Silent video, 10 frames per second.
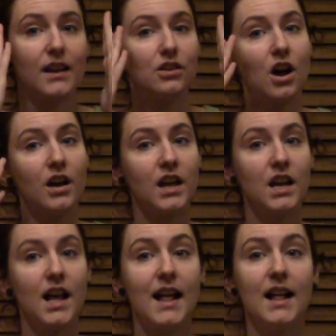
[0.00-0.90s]

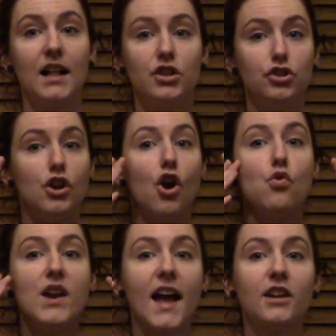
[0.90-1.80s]
noggin.
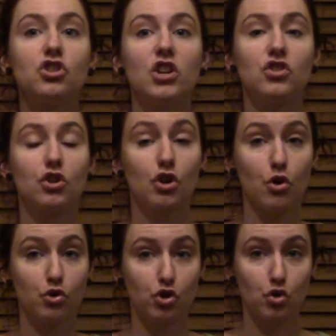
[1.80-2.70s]
No neck, just
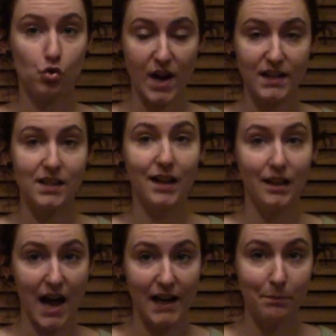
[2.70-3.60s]
goes straight to
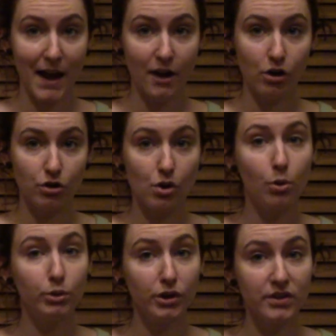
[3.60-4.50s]
linebacker
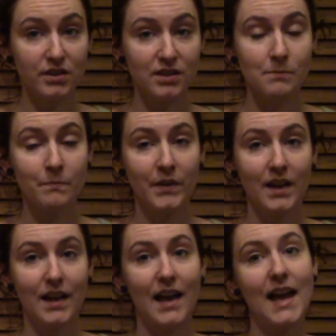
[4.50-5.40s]
shoulders,
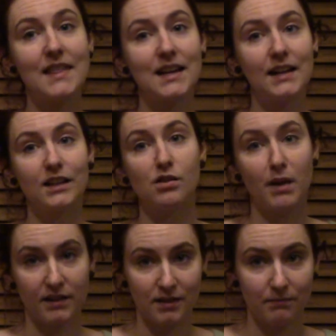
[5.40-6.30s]
and then a little
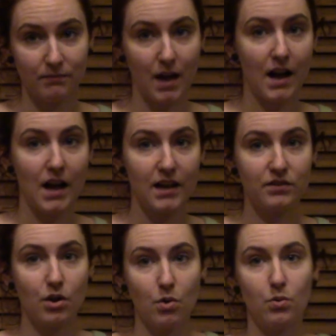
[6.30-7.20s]
butt.
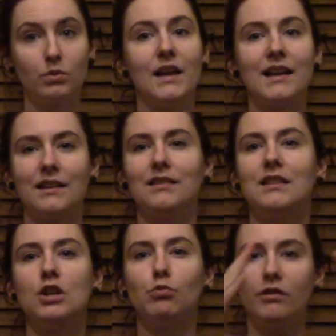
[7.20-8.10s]
So like
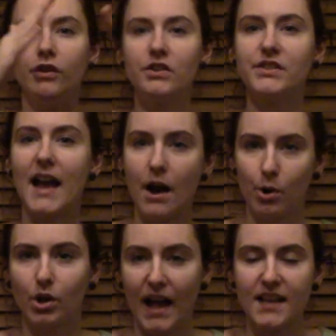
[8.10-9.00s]
the reverse
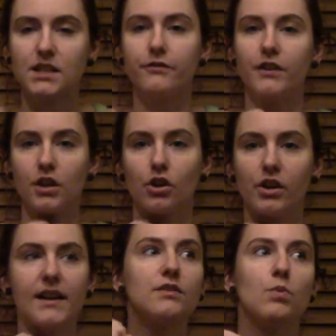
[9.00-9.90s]
hourglass
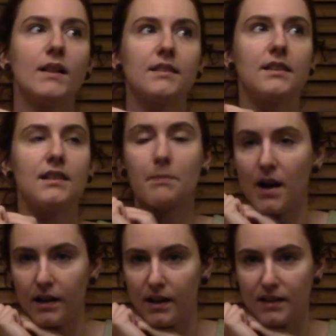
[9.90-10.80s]
figure is what the
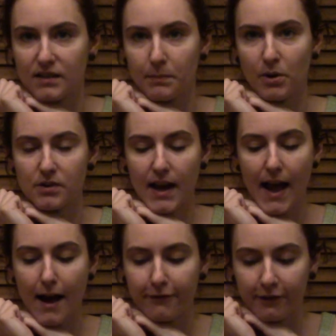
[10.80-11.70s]
pug is supposed to
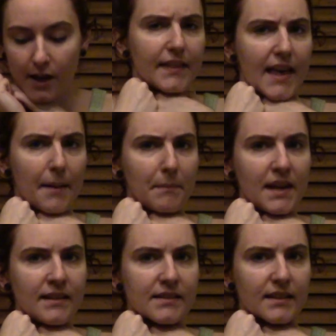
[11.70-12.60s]
have. That
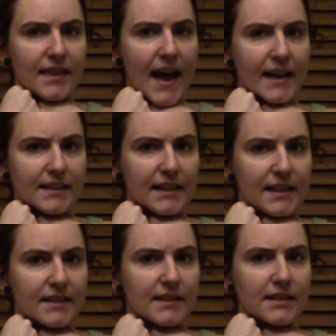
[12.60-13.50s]
means that it
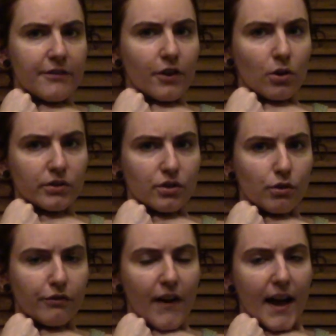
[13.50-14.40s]
is difficult
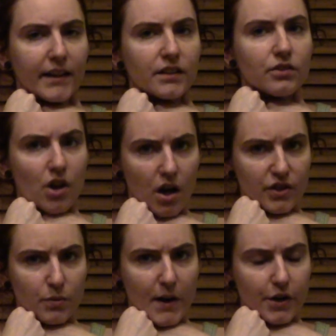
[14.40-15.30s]
to find
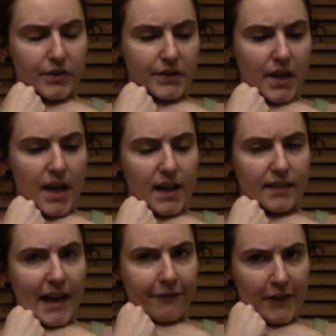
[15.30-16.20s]
dog sweaters
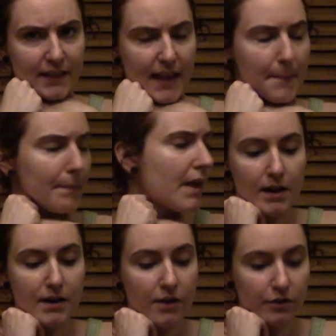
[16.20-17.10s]
that fit them.
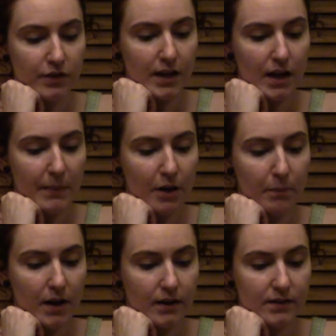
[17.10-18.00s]
Another thing
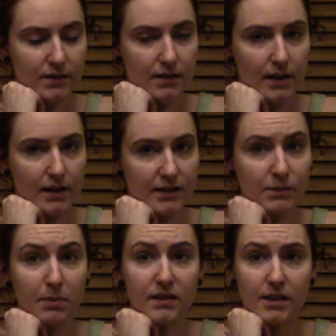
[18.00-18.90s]
about pugs,
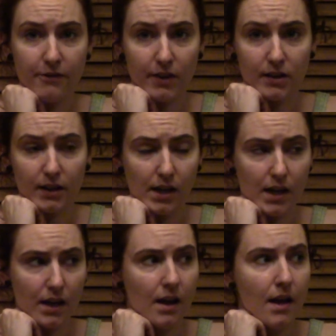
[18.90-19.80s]

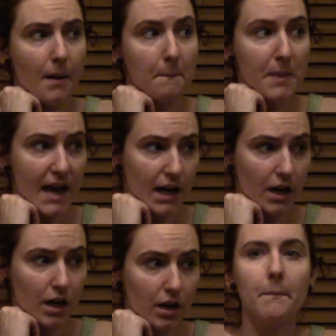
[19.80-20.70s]
specifically
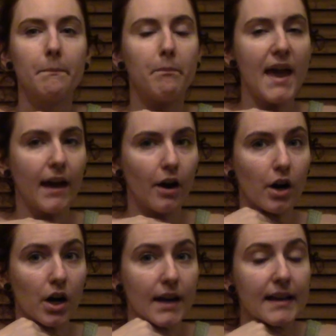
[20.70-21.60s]
Bear
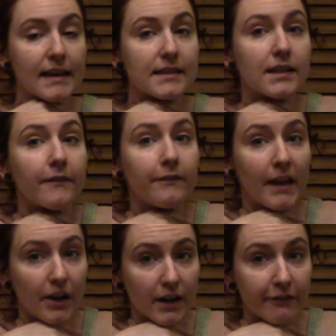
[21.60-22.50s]
is
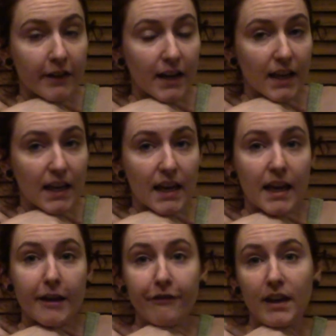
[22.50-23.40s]
very finicky.
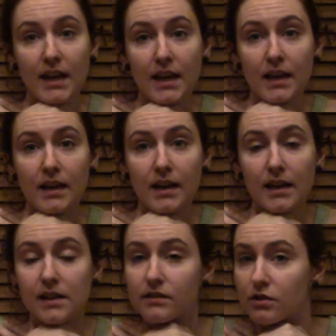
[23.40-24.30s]
If he
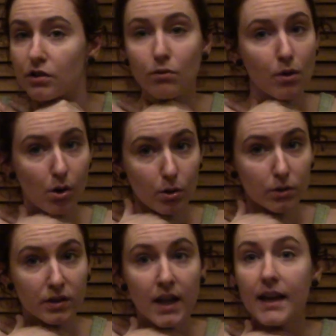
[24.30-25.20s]
is too
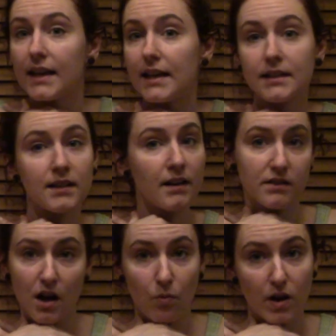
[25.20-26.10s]
cold, he
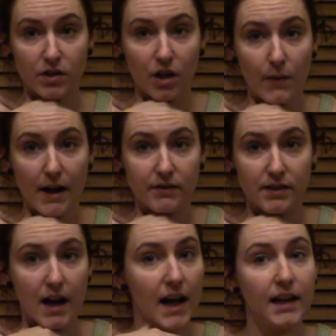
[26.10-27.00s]
does not want to
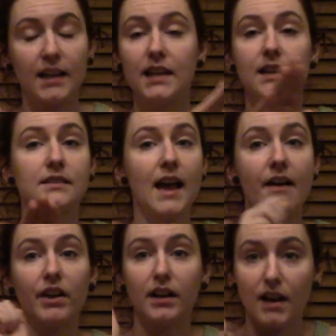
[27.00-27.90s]
outside. He is
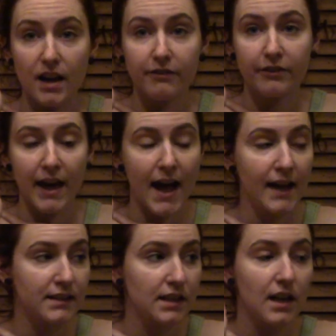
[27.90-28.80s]
having none of
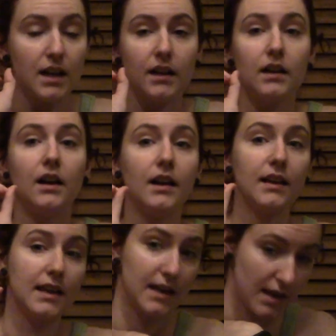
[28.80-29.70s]
that.
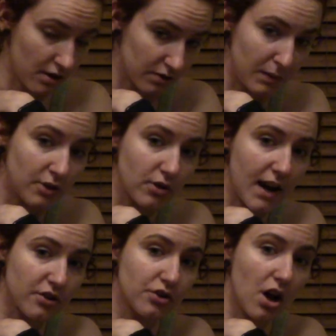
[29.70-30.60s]
He hears me
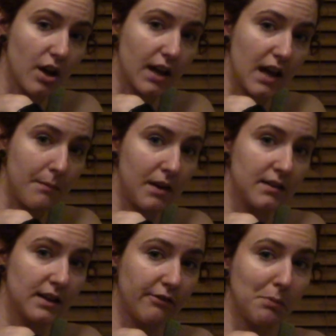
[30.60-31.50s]
trash talking him and
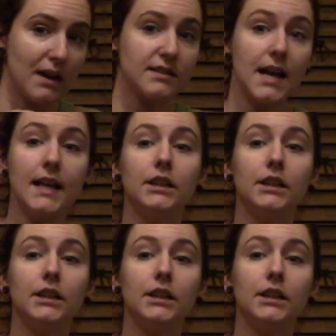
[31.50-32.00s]
is giving me a sad